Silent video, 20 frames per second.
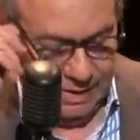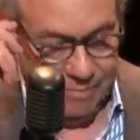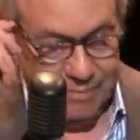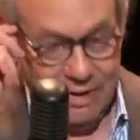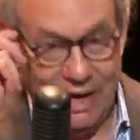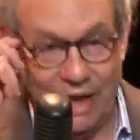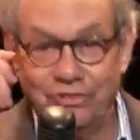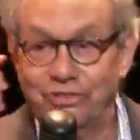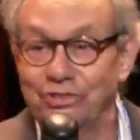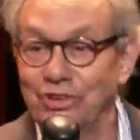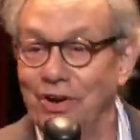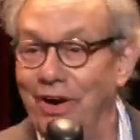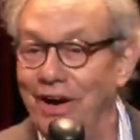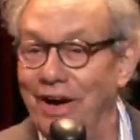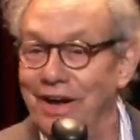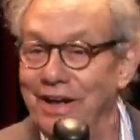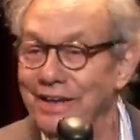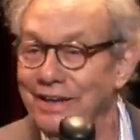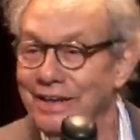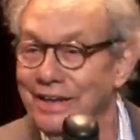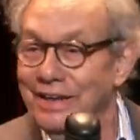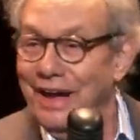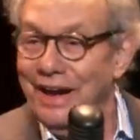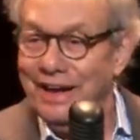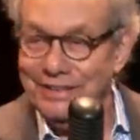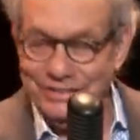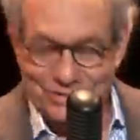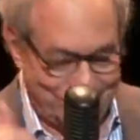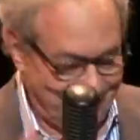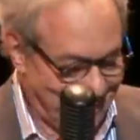But I saw
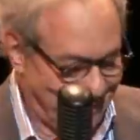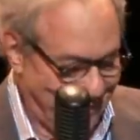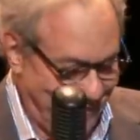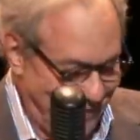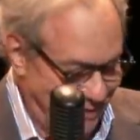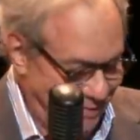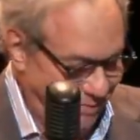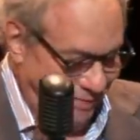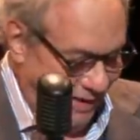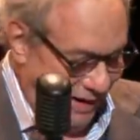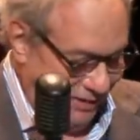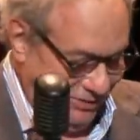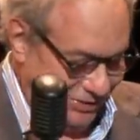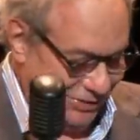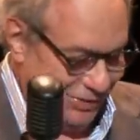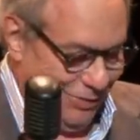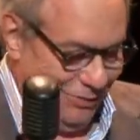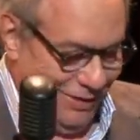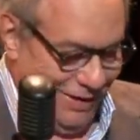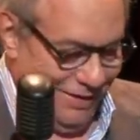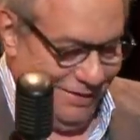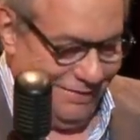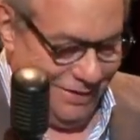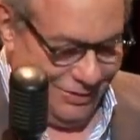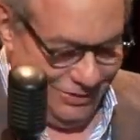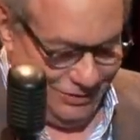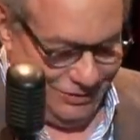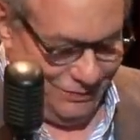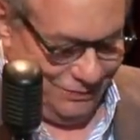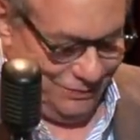one of
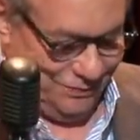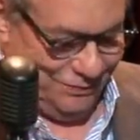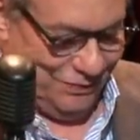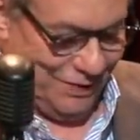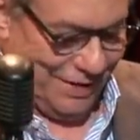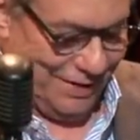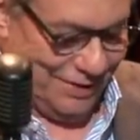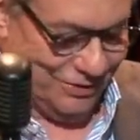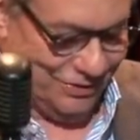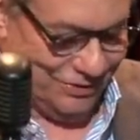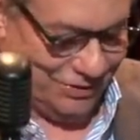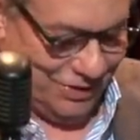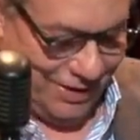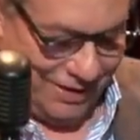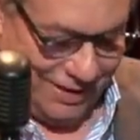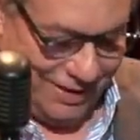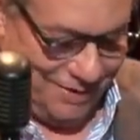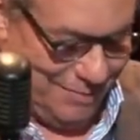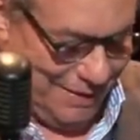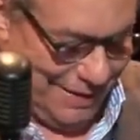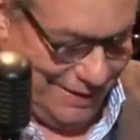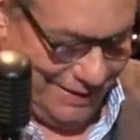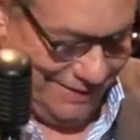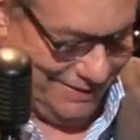those fuckers talking about